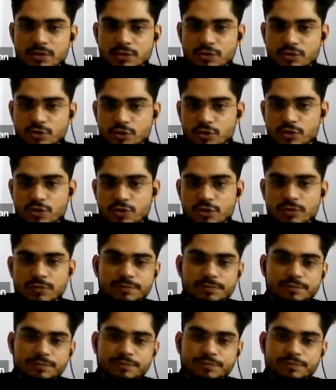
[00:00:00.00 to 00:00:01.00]
So
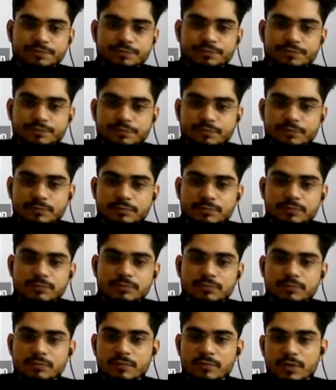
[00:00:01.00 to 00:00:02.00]

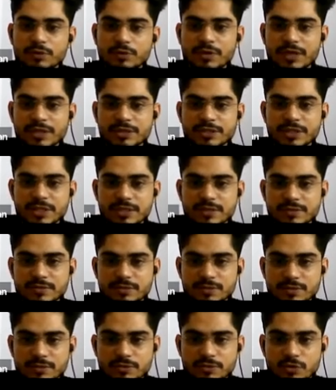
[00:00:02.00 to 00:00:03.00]
you can
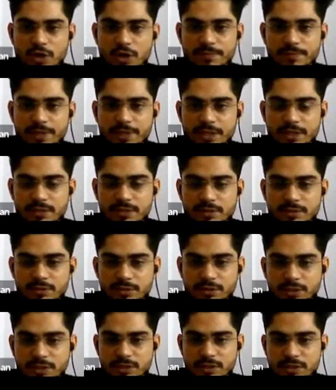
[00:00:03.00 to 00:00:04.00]
just solve this. So
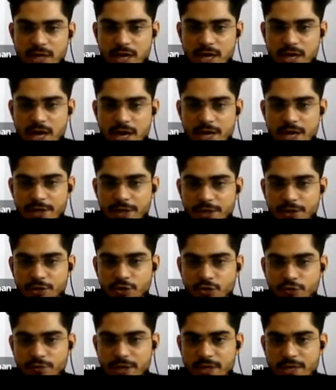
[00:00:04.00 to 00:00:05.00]
this is R
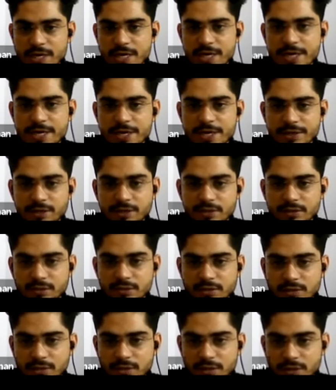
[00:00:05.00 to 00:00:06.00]
equivalent
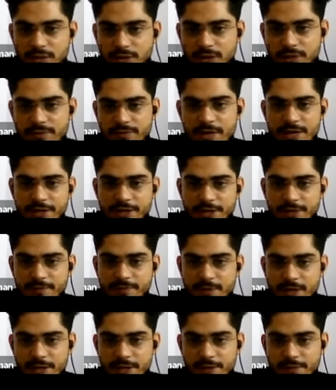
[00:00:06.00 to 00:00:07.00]
divided
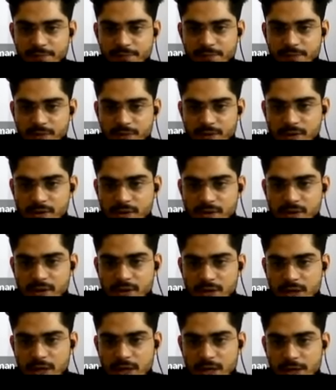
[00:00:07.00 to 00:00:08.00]
by
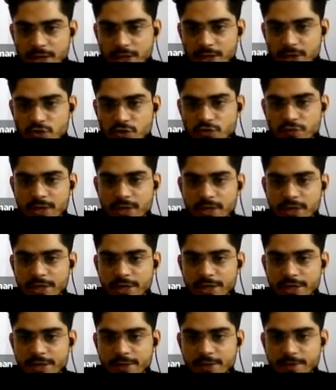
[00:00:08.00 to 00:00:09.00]
R
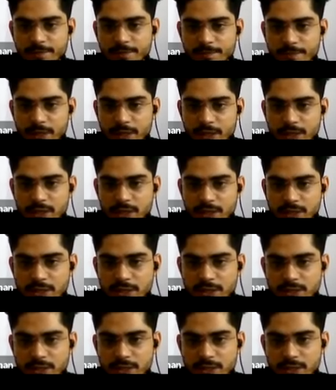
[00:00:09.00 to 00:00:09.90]
equivalent plus